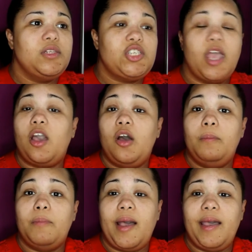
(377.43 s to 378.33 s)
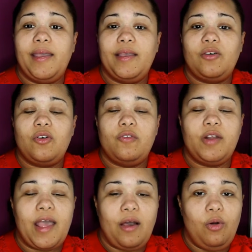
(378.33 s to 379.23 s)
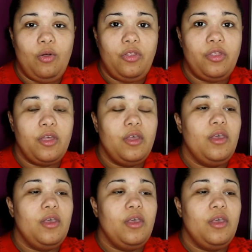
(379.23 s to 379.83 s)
check on my current health